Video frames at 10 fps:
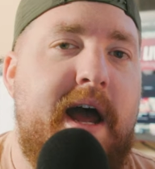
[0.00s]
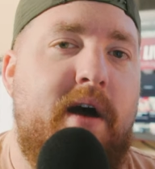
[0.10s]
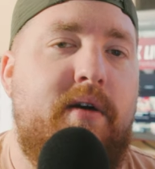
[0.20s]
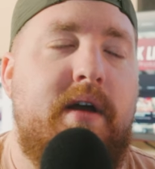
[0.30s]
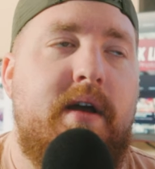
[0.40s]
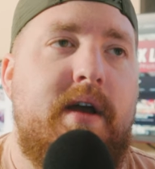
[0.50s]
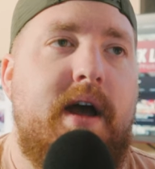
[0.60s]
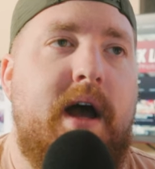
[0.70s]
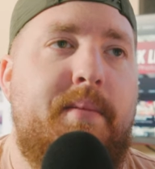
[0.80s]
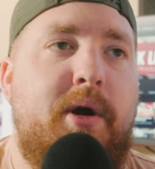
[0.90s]
out.
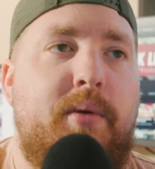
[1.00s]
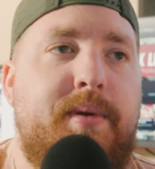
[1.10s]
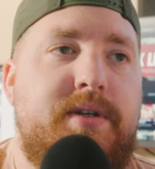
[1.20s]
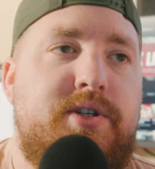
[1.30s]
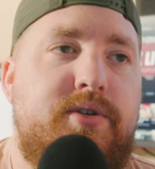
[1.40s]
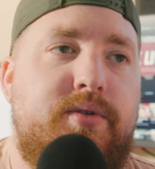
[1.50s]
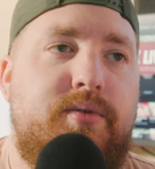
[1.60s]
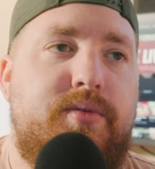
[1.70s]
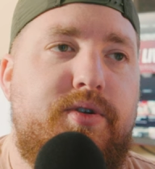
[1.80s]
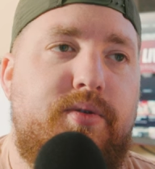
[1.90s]
I'm hoping
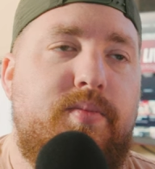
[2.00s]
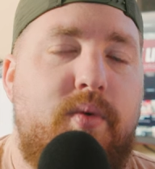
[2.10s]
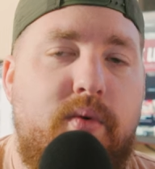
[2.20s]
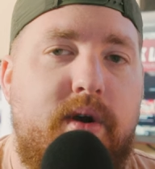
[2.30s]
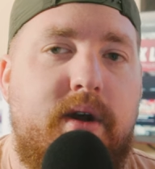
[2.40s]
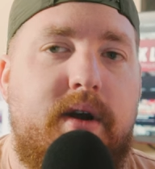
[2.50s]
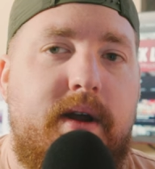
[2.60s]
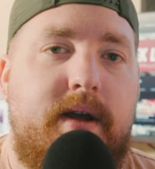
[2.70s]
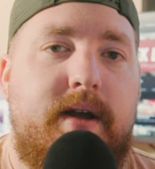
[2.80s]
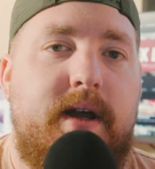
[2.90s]
to do more
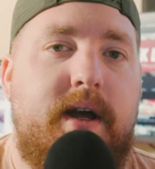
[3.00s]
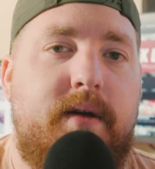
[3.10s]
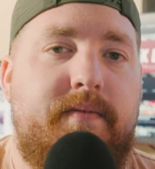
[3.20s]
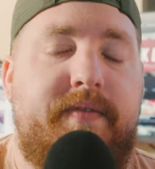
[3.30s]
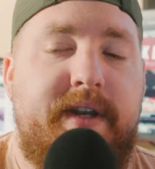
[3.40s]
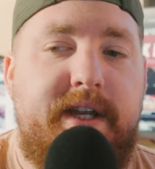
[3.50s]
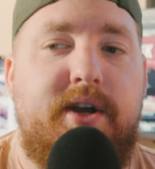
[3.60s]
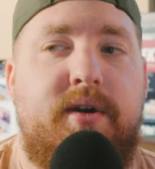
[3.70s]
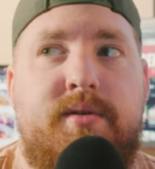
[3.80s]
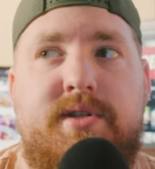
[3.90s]

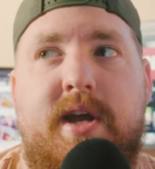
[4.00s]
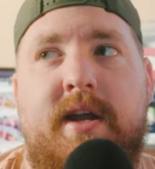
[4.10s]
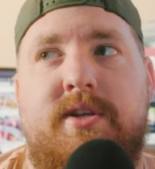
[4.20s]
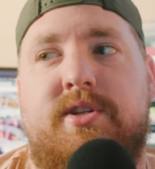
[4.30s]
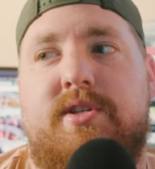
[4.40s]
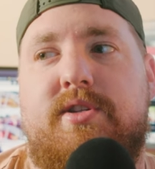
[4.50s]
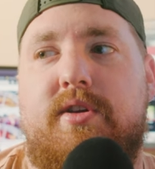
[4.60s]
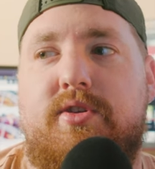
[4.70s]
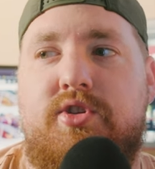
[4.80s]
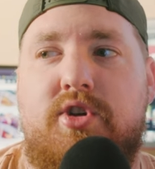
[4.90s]
videos and
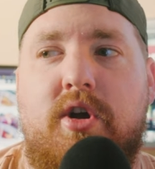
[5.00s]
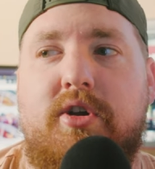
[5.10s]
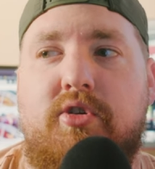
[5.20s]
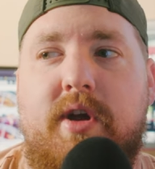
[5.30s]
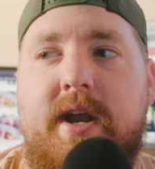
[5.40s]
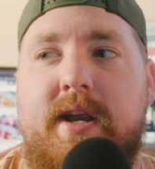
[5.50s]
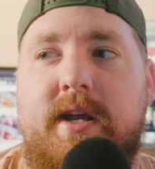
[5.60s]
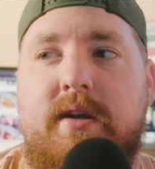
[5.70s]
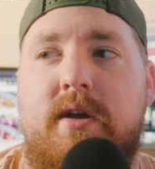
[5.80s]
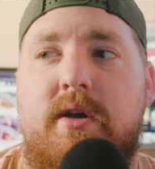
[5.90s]
just start
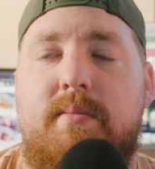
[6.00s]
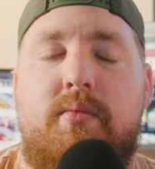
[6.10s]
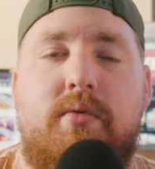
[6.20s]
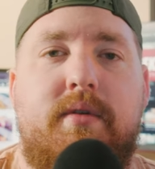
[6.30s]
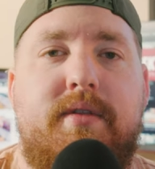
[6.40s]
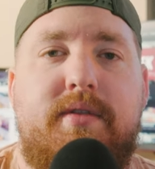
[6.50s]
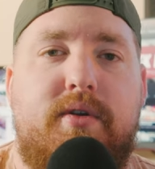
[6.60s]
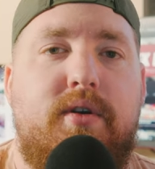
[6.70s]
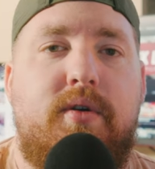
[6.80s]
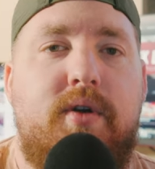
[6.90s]
creating more
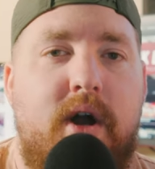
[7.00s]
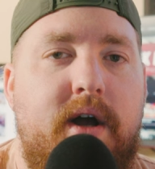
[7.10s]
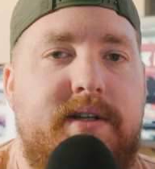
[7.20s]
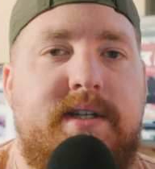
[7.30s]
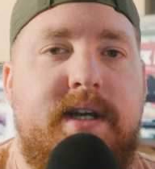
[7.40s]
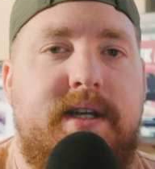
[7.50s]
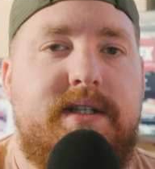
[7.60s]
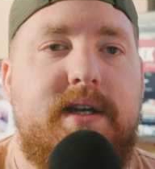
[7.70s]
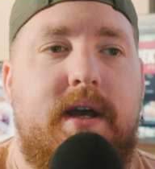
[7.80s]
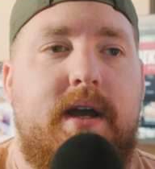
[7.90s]
thorough
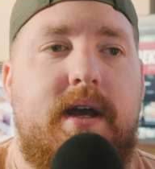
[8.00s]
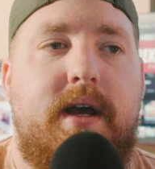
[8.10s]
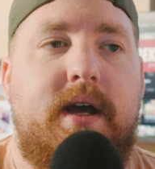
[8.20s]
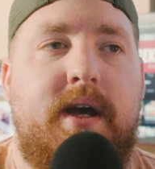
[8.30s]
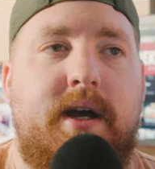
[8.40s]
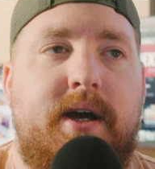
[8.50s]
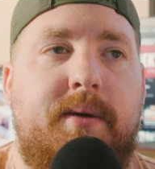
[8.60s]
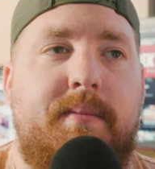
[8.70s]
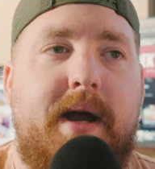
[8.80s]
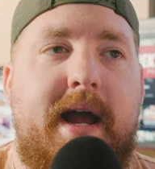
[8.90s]
content.
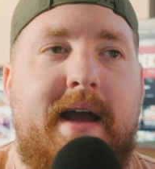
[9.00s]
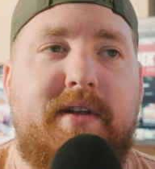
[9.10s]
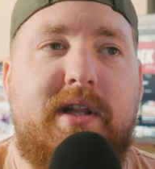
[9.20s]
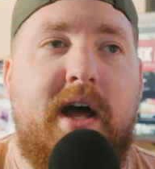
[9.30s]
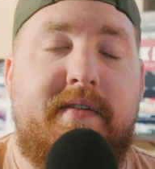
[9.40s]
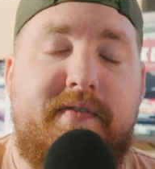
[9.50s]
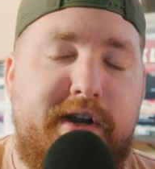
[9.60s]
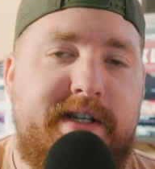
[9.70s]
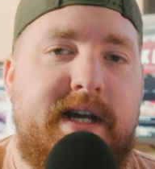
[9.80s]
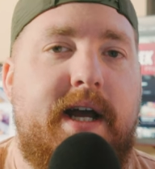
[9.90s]
I have a lot of
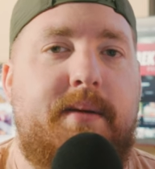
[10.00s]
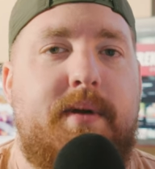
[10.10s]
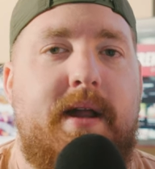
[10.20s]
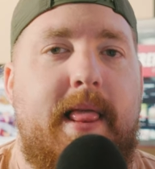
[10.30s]
free time